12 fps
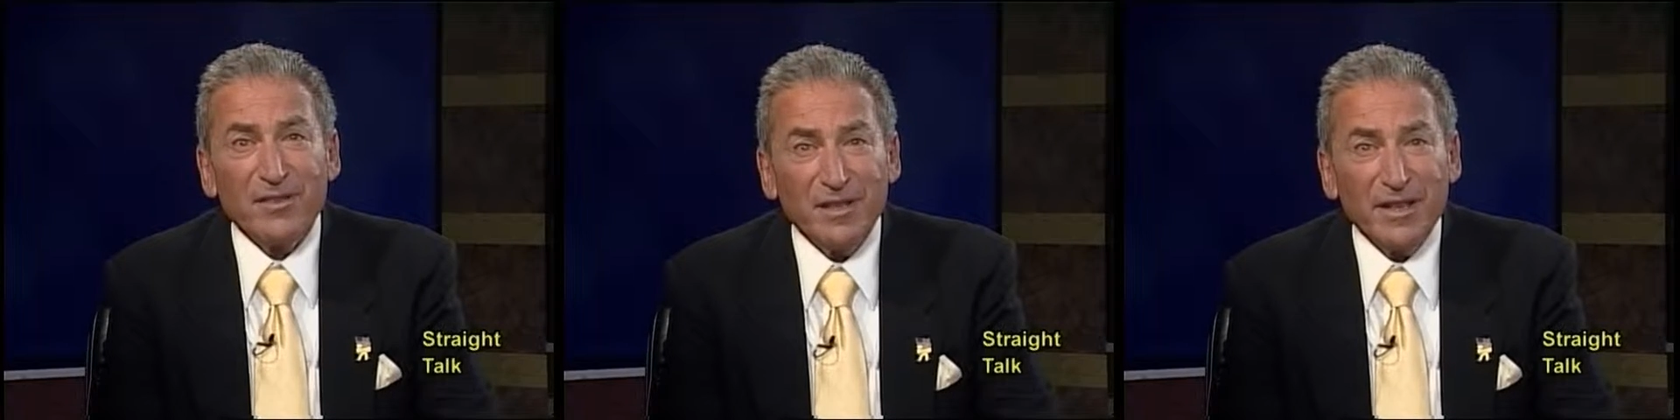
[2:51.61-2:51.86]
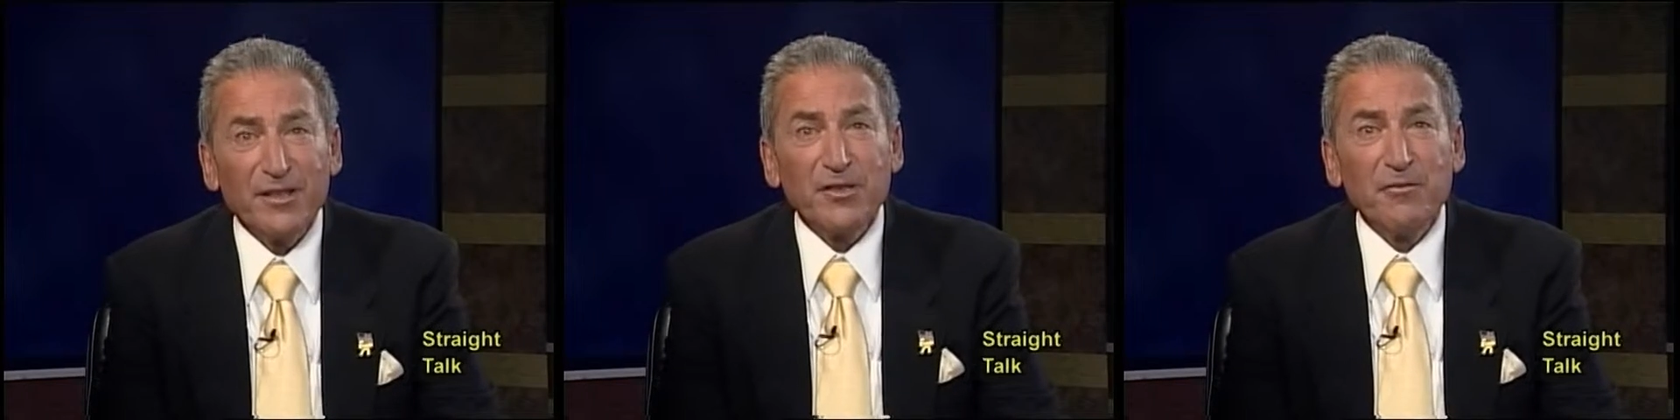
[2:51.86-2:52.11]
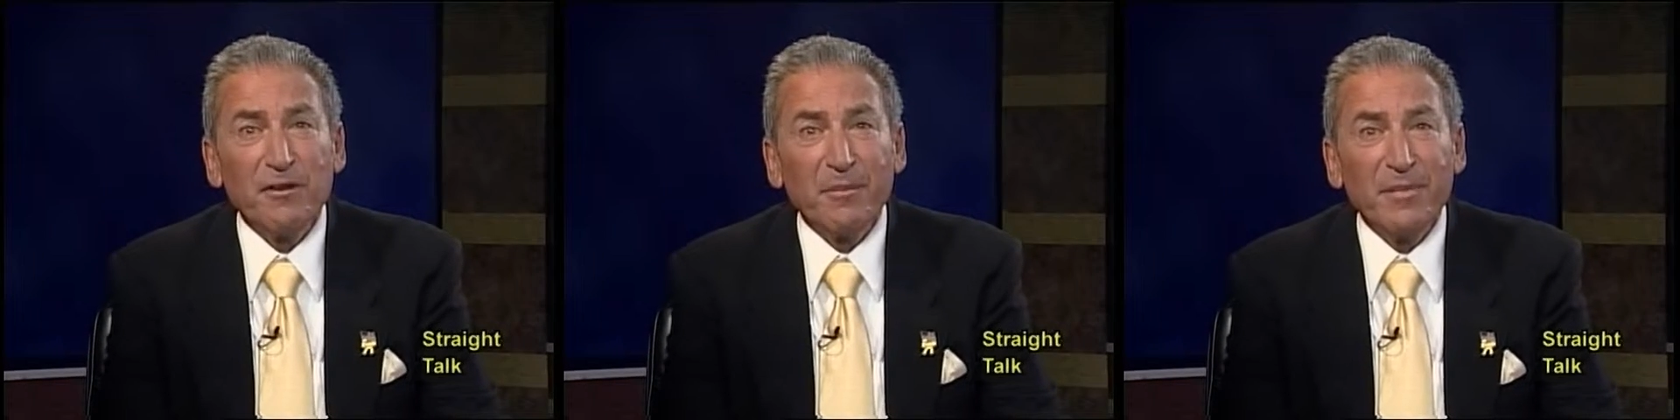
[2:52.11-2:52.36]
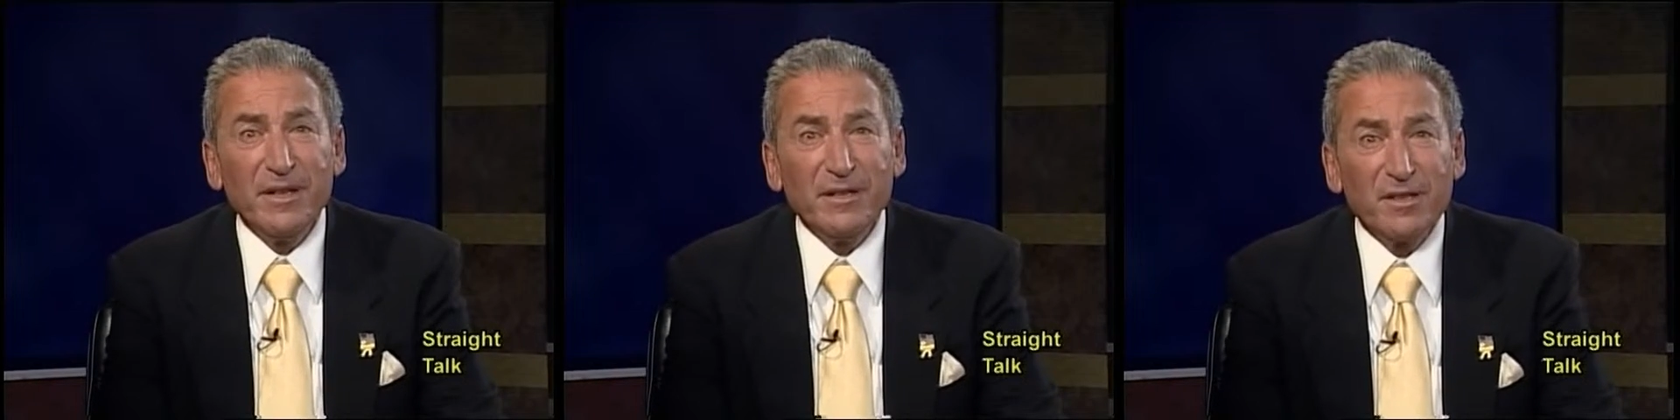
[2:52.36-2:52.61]

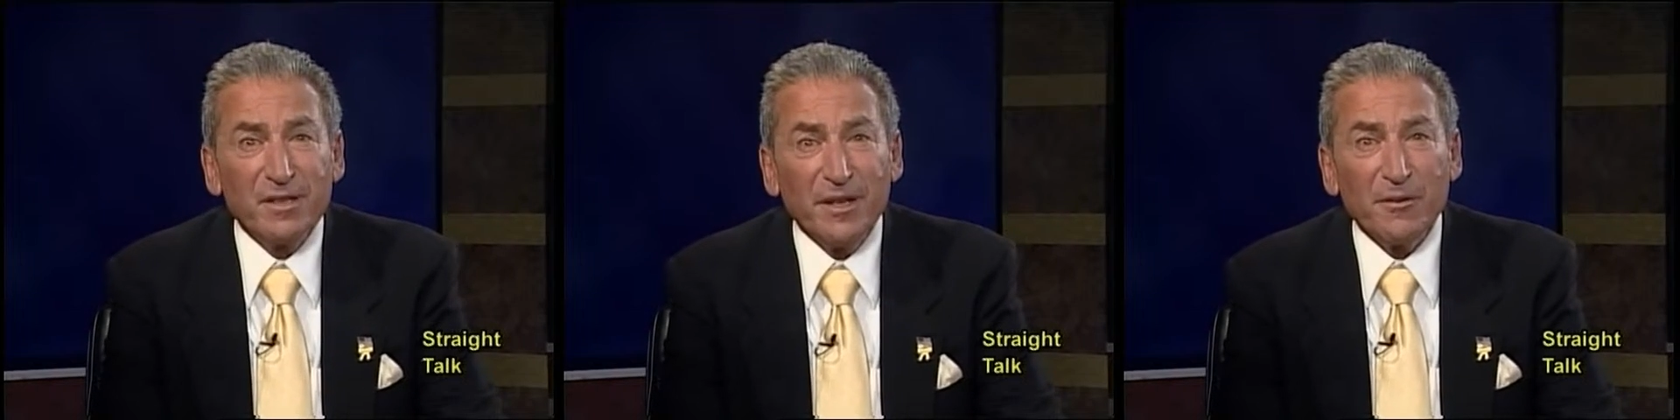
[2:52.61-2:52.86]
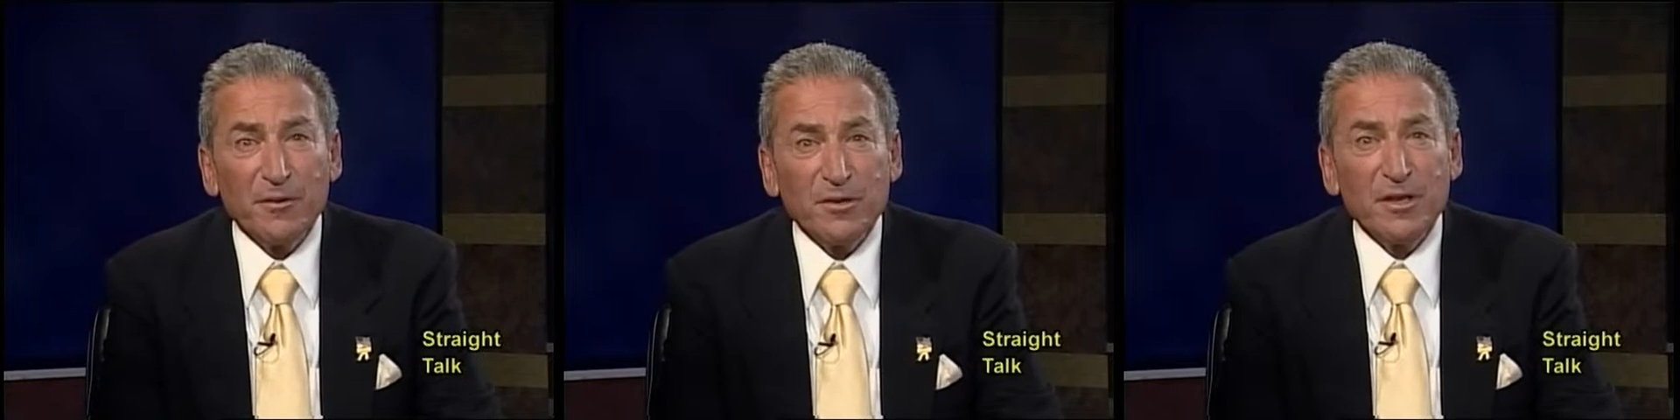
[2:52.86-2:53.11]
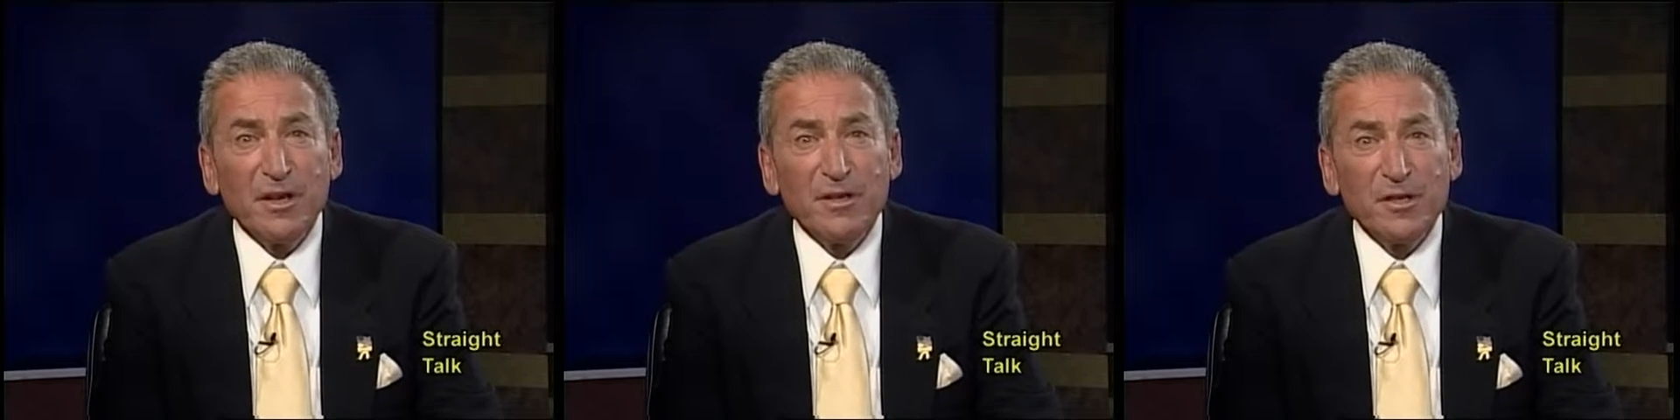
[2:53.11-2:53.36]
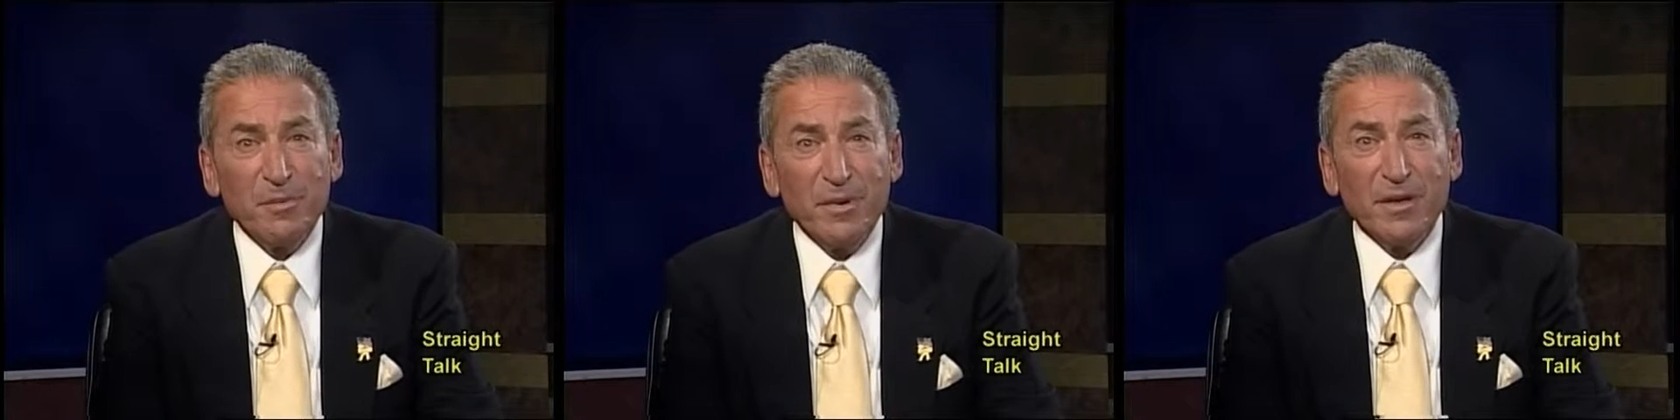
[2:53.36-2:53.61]
CSULB Distinguished
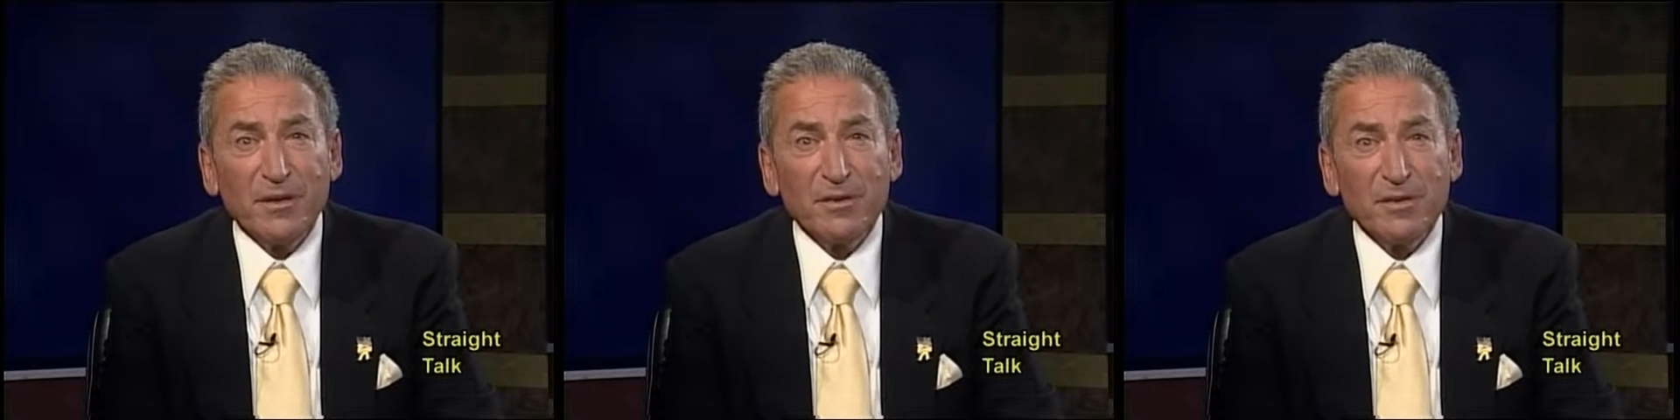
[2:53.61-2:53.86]
Speaker